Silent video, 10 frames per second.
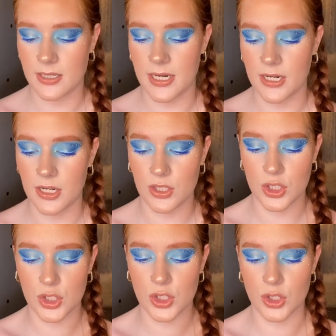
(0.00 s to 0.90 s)
And it is
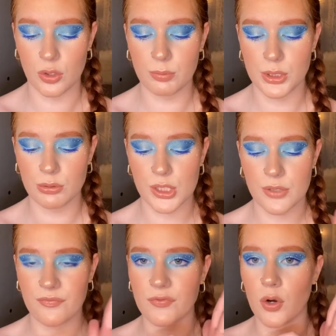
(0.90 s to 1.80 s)
so
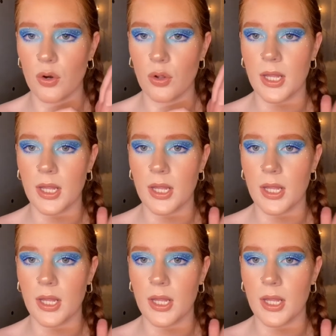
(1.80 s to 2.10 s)
beautiful.